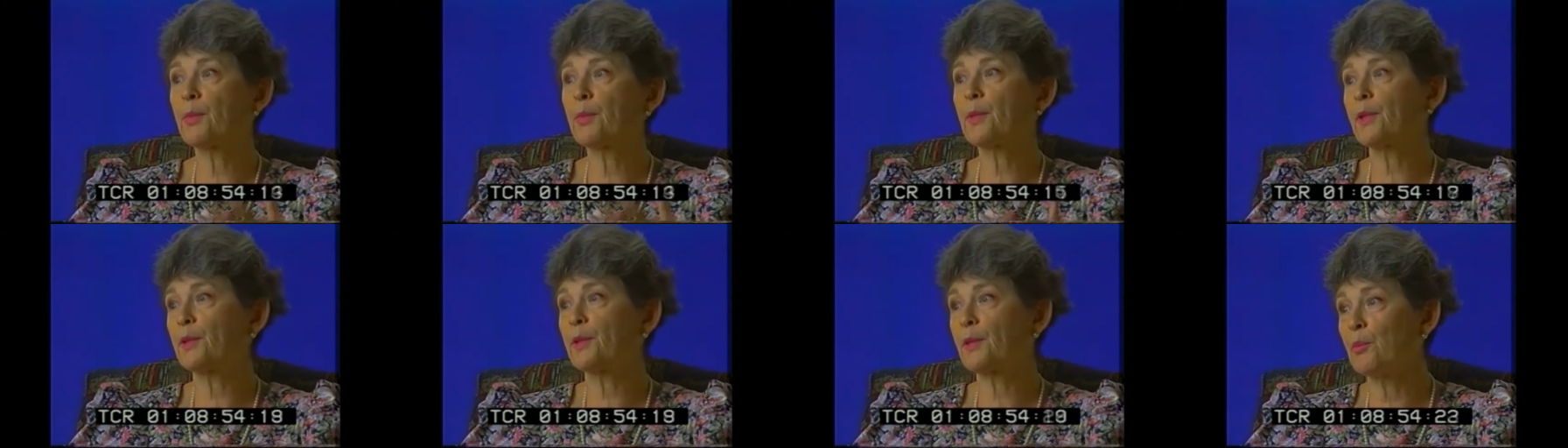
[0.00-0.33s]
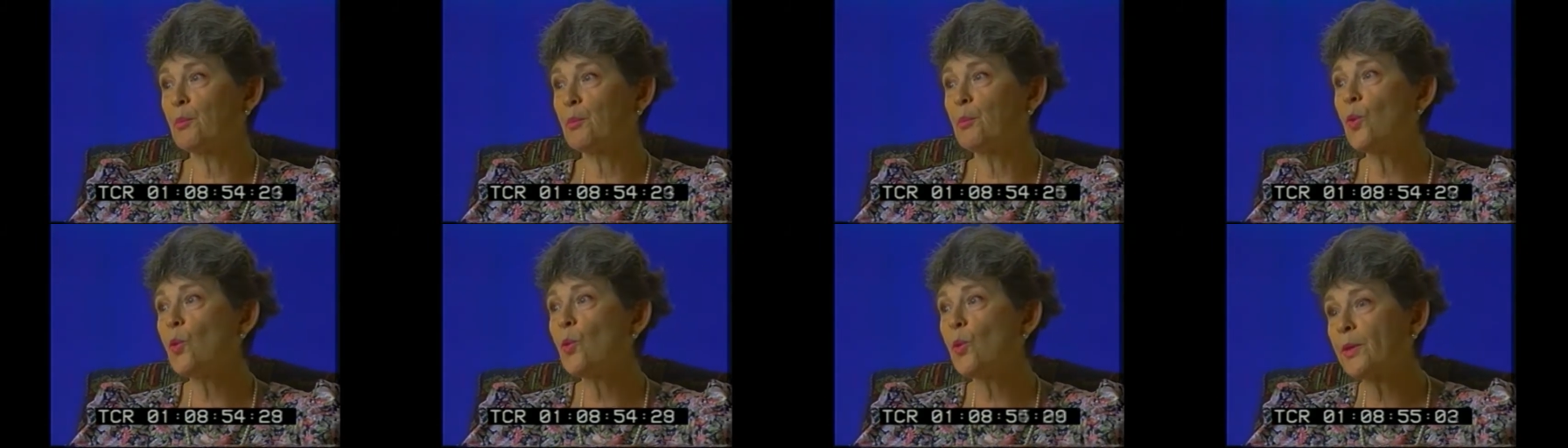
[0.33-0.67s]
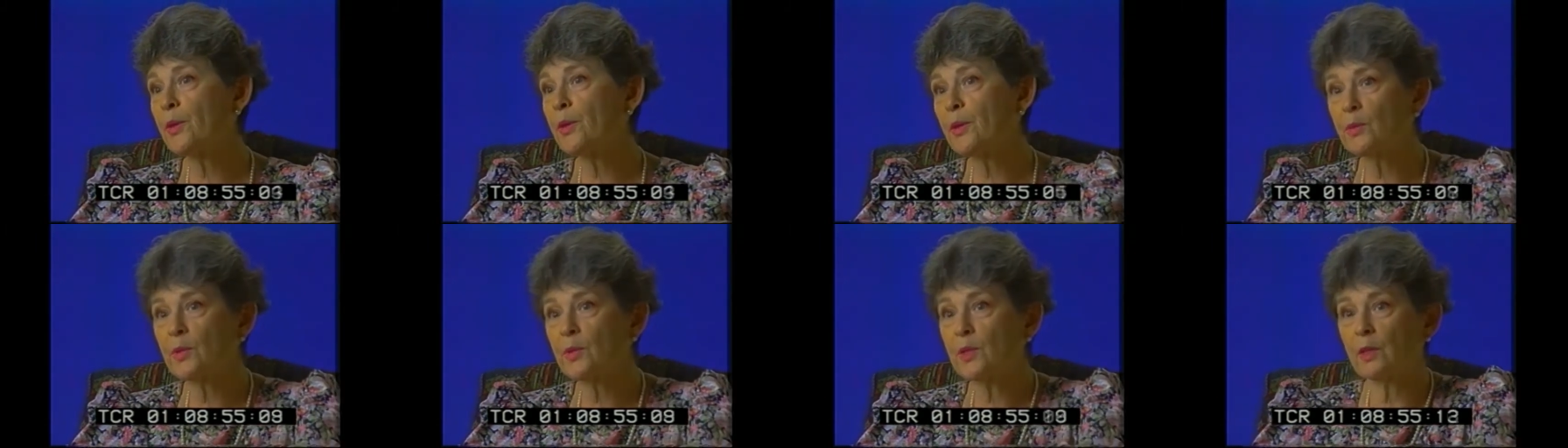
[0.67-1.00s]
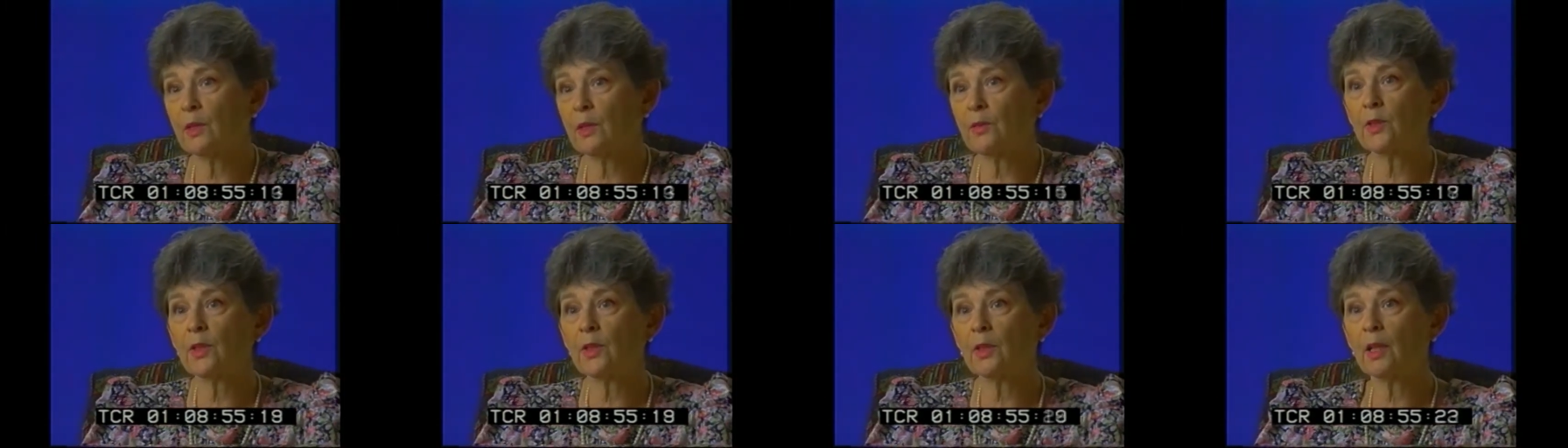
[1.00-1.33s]
comport
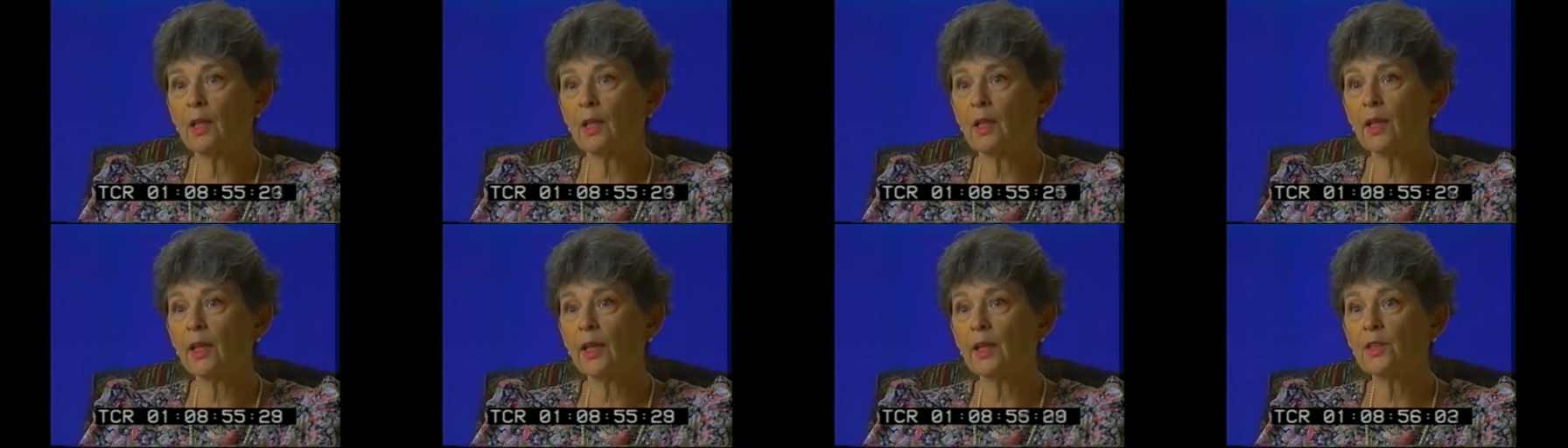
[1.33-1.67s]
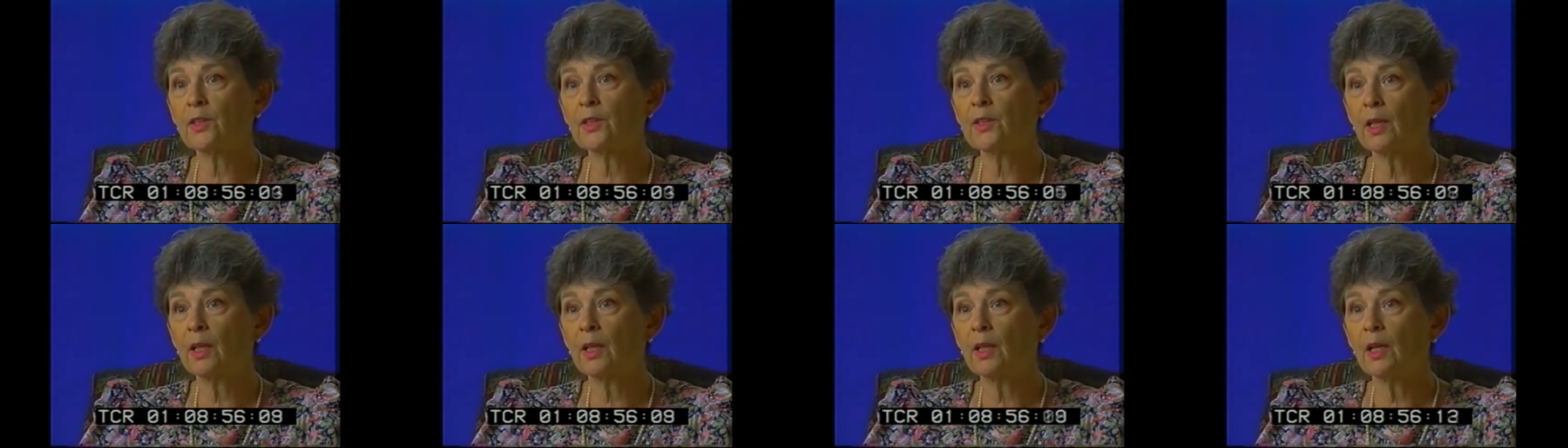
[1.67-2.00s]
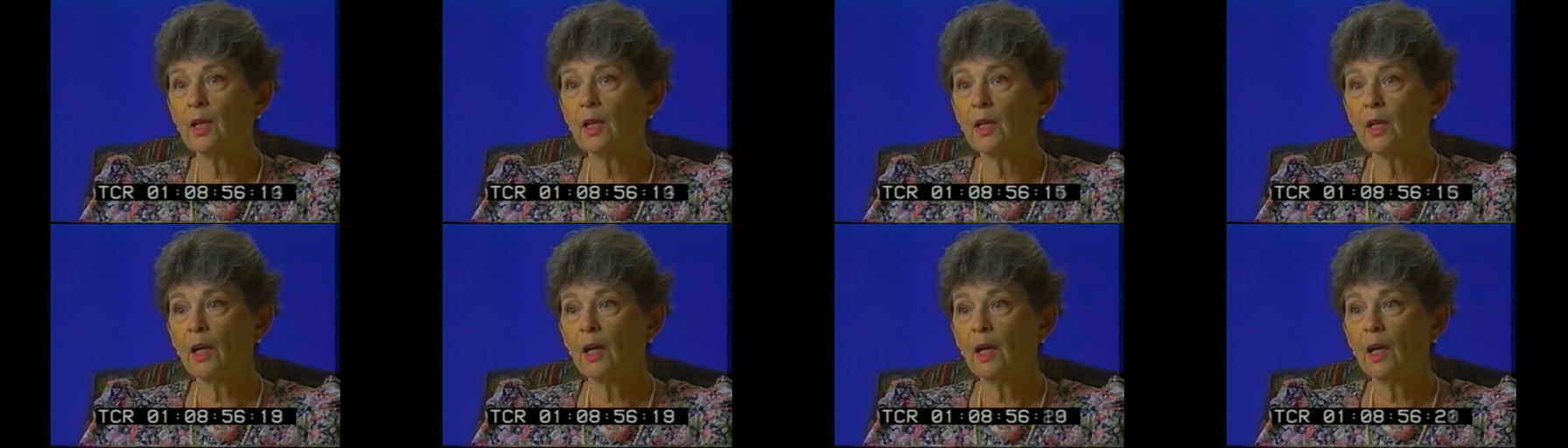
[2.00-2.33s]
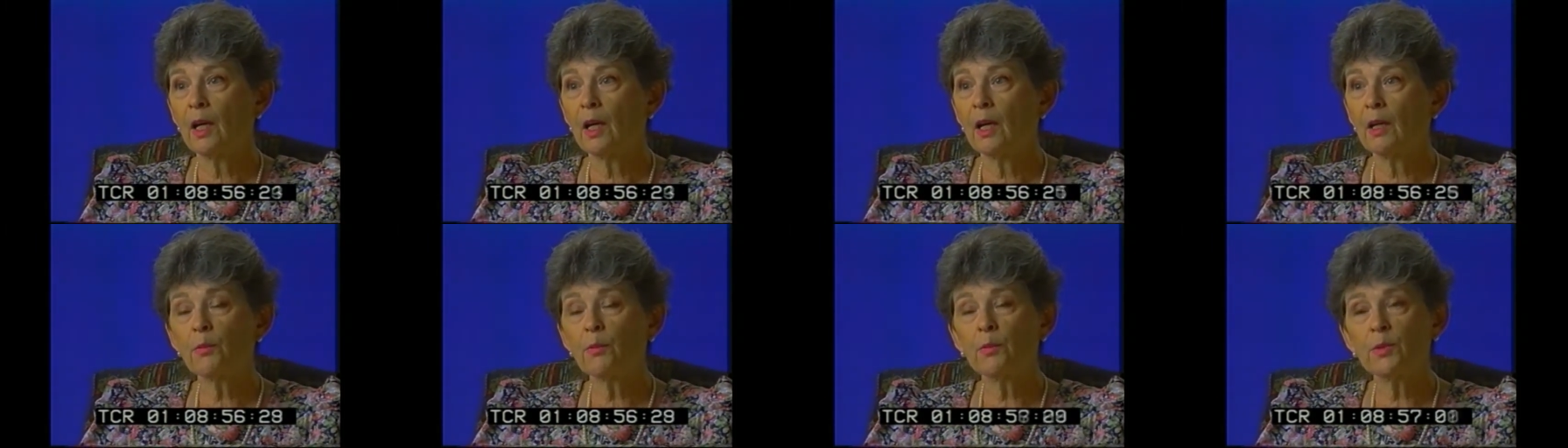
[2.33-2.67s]
themselves in class.
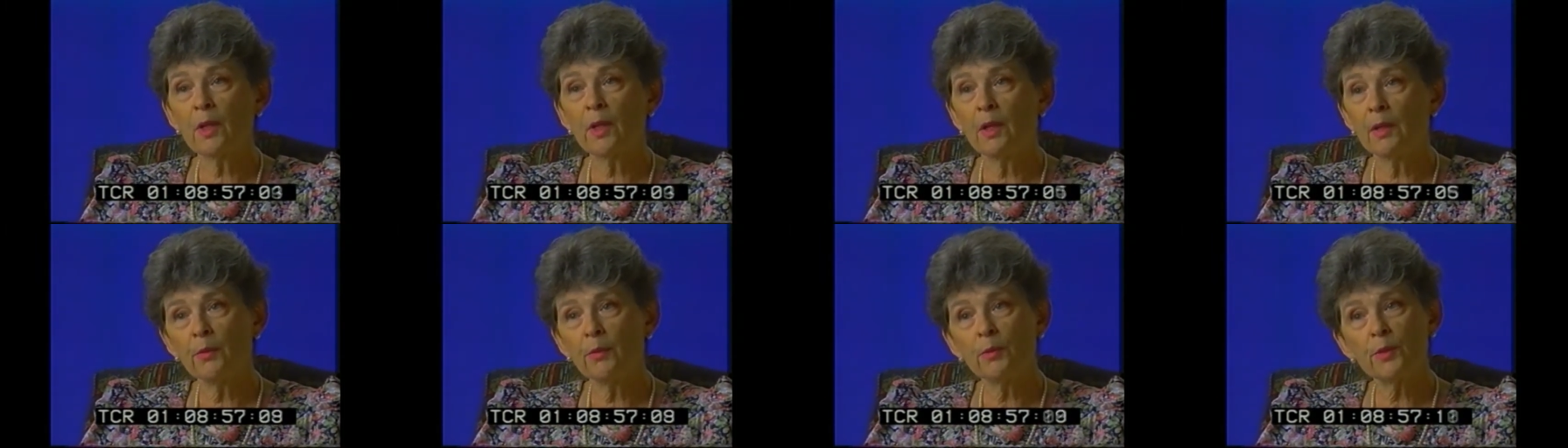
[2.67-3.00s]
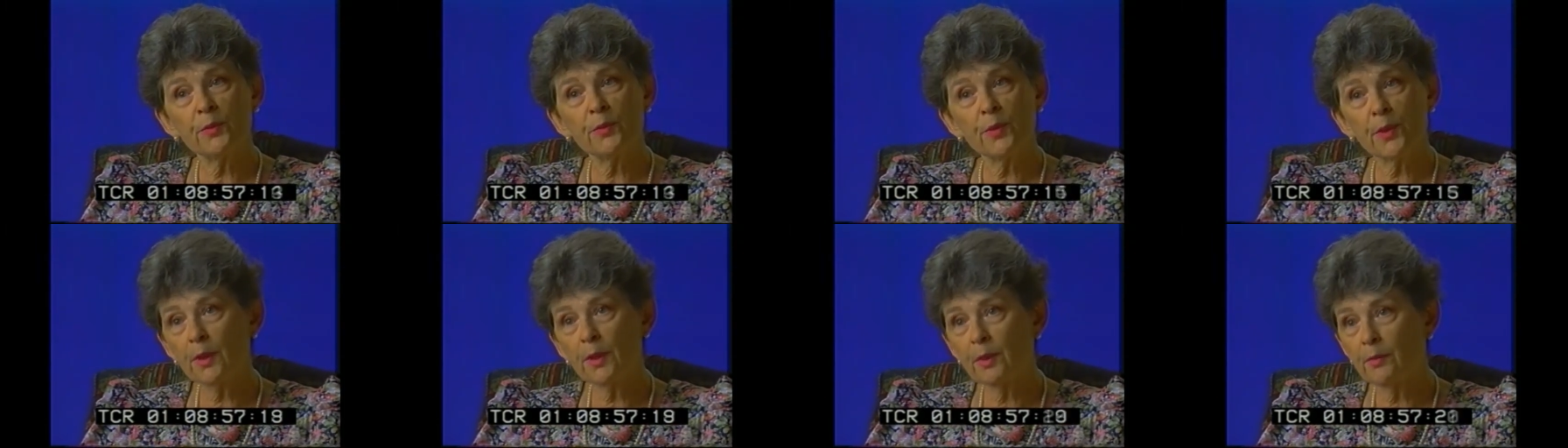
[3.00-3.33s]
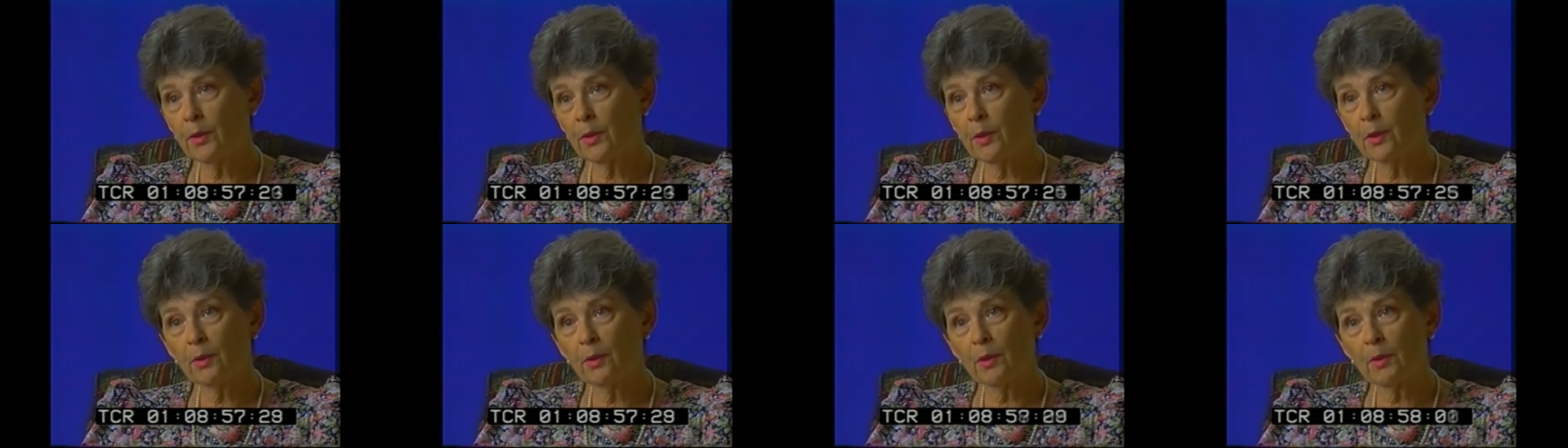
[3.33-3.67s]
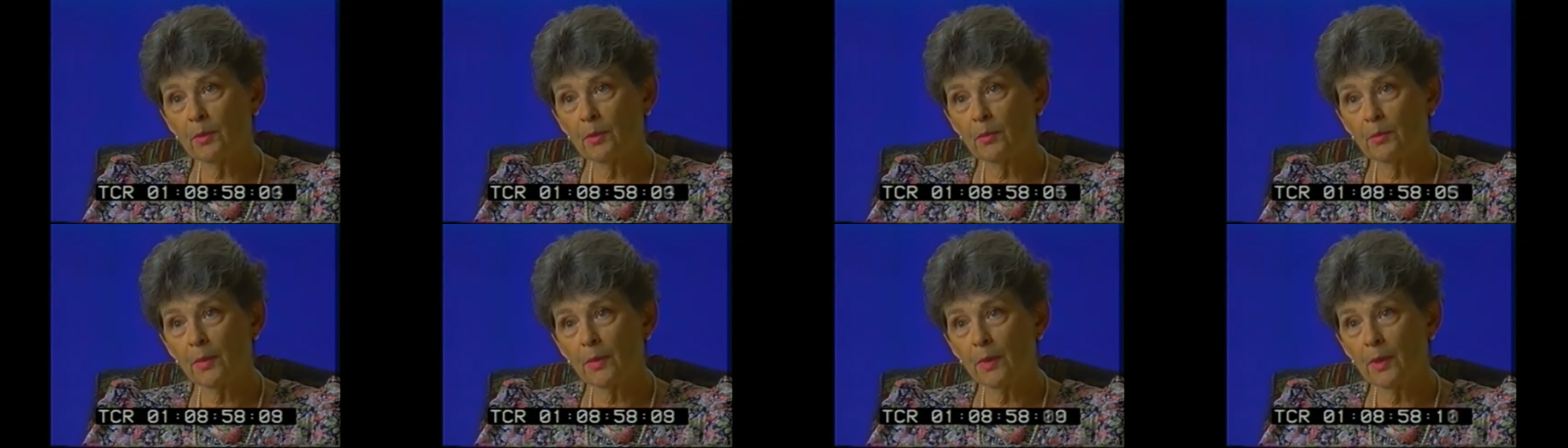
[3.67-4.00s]
It was very difficult on them.